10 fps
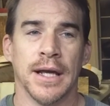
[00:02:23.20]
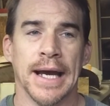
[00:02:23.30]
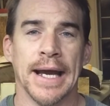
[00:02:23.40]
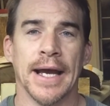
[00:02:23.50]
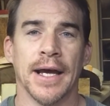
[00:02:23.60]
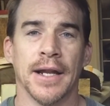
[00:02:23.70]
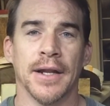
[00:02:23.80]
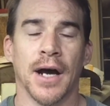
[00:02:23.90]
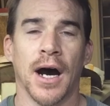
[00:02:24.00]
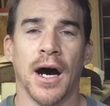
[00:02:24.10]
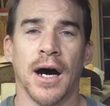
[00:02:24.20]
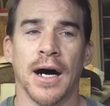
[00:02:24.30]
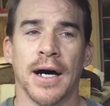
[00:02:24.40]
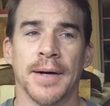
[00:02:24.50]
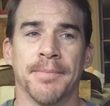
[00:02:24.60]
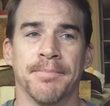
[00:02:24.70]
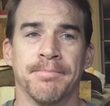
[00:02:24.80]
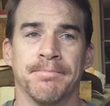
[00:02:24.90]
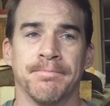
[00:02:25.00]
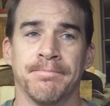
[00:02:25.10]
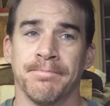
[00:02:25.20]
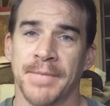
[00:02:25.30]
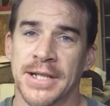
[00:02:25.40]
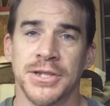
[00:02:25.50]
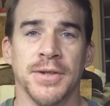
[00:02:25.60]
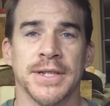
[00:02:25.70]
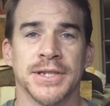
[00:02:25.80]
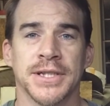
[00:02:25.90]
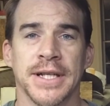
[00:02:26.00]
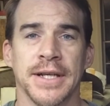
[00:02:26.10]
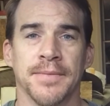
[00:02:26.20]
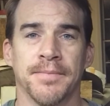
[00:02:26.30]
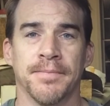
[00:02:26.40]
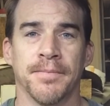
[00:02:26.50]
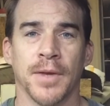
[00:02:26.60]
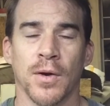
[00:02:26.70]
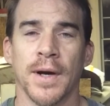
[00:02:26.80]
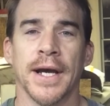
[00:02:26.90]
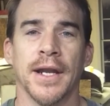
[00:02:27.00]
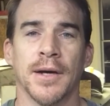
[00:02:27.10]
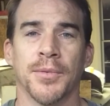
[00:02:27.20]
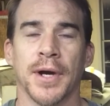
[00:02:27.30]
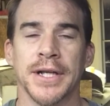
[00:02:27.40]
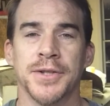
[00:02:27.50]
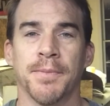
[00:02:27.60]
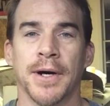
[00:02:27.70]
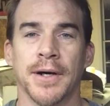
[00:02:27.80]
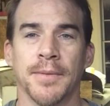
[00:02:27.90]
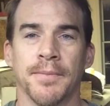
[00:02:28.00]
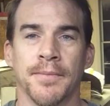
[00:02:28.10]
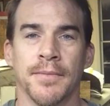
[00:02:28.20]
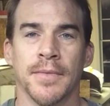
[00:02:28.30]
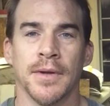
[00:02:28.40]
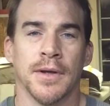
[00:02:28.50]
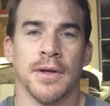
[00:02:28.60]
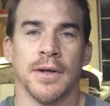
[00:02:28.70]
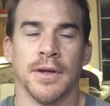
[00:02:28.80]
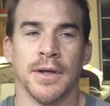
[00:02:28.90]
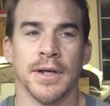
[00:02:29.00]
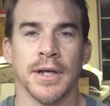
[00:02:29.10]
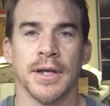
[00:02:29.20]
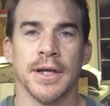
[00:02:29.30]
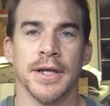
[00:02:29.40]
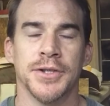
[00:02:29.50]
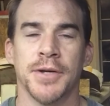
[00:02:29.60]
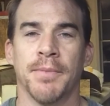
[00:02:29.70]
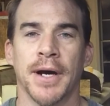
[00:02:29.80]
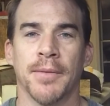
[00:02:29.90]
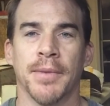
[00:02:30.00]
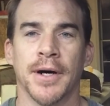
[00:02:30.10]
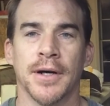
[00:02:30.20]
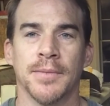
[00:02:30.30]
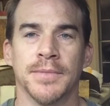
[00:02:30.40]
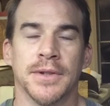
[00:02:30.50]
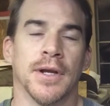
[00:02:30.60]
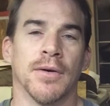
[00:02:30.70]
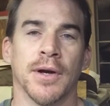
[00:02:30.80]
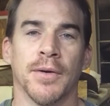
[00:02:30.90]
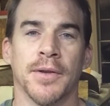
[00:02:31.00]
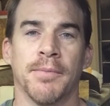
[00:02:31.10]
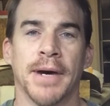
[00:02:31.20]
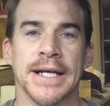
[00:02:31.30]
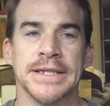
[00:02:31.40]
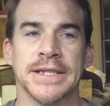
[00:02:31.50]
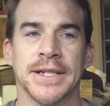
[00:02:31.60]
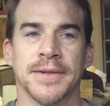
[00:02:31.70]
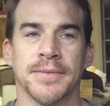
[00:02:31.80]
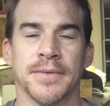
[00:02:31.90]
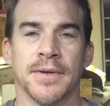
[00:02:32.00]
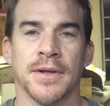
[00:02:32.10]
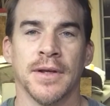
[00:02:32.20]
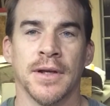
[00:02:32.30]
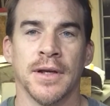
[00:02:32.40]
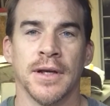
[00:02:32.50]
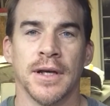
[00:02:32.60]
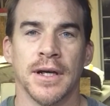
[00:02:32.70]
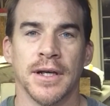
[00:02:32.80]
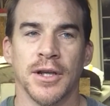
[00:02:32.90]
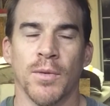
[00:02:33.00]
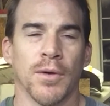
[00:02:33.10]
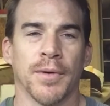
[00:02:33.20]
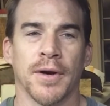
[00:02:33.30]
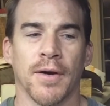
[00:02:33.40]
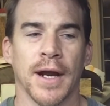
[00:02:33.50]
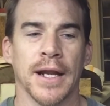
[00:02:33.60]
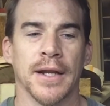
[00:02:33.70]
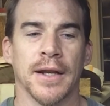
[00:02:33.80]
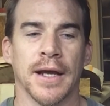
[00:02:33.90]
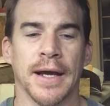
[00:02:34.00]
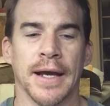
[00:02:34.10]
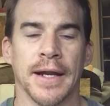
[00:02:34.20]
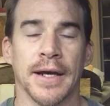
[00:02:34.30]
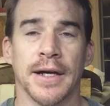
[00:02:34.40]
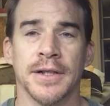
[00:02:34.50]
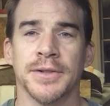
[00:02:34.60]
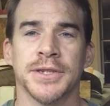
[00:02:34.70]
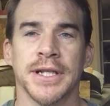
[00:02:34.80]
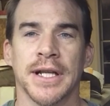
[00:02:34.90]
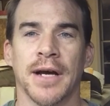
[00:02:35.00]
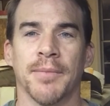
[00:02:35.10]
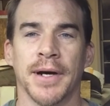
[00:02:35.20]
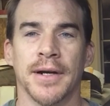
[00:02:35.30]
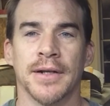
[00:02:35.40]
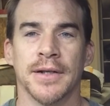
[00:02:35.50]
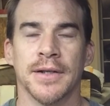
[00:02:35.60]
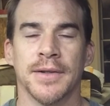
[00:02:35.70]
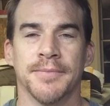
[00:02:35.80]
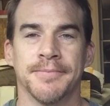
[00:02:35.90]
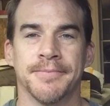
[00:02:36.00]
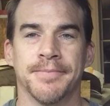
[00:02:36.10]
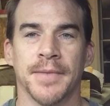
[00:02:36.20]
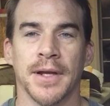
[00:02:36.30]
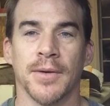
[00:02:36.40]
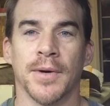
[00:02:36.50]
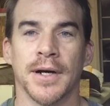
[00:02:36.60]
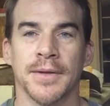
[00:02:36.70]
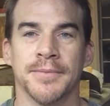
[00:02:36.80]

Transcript: And uh, as you can see, go ahead and upgrade your bulb. Get you a better bulb. Don't go with the basic. You won't regret it, and uh, you'll see a lot better. Anyway.